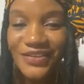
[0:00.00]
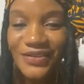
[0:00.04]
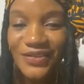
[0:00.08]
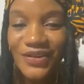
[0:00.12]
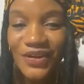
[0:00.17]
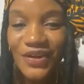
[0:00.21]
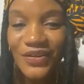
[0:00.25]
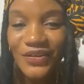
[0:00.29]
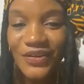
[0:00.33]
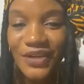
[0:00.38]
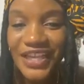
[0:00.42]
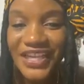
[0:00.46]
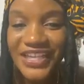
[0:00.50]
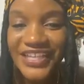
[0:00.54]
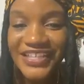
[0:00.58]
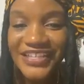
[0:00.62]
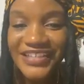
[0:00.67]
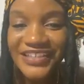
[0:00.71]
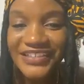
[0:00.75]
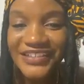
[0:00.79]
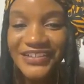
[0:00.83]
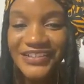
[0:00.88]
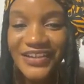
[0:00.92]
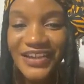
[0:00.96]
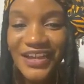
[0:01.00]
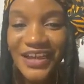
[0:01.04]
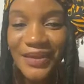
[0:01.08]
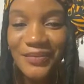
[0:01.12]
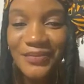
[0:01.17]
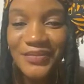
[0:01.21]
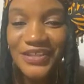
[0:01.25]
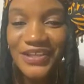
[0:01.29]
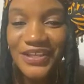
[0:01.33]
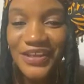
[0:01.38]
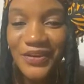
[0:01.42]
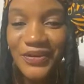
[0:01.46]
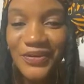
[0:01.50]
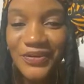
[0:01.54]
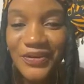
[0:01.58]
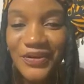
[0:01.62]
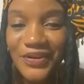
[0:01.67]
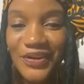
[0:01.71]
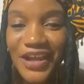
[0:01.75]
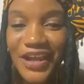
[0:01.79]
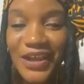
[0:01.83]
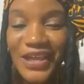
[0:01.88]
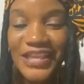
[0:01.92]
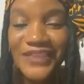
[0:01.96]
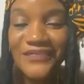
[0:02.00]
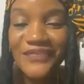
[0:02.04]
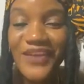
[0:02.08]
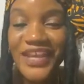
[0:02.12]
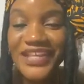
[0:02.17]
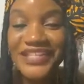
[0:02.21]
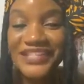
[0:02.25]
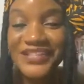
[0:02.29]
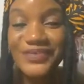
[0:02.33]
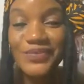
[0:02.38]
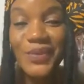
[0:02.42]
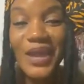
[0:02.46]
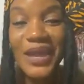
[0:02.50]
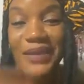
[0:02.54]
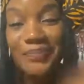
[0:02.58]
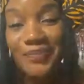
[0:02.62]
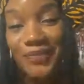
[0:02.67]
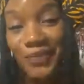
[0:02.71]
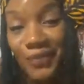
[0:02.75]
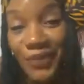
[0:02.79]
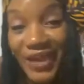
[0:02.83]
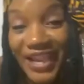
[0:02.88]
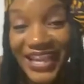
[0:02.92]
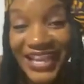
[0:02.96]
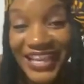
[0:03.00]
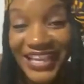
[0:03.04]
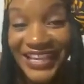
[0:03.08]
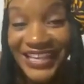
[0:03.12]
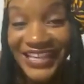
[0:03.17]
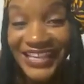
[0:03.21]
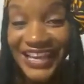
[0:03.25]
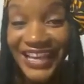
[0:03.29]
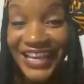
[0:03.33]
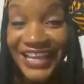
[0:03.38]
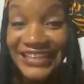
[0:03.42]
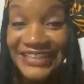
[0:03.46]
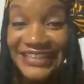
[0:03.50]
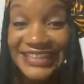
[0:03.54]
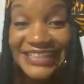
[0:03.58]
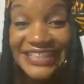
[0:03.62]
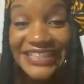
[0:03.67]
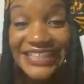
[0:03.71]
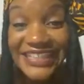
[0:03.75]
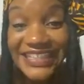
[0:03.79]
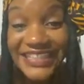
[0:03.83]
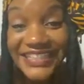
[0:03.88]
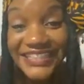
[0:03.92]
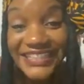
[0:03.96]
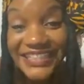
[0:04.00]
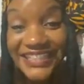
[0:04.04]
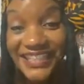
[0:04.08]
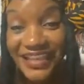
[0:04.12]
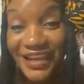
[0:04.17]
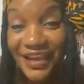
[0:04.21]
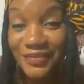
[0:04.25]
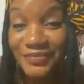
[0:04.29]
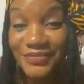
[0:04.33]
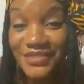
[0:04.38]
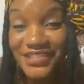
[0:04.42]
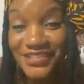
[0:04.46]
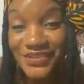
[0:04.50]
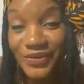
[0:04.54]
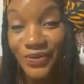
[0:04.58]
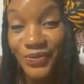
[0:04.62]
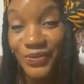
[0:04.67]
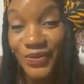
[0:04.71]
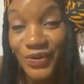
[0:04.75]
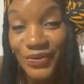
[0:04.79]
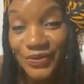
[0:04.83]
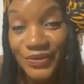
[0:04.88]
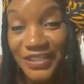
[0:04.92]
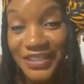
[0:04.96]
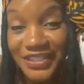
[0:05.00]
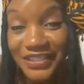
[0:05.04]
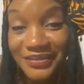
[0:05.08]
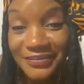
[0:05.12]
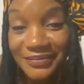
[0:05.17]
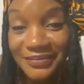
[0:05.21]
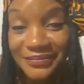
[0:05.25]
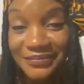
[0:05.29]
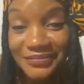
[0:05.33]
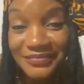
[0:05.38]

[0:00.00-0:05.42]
Okay, hold on. If I swipe away, I think the comments don't roll up.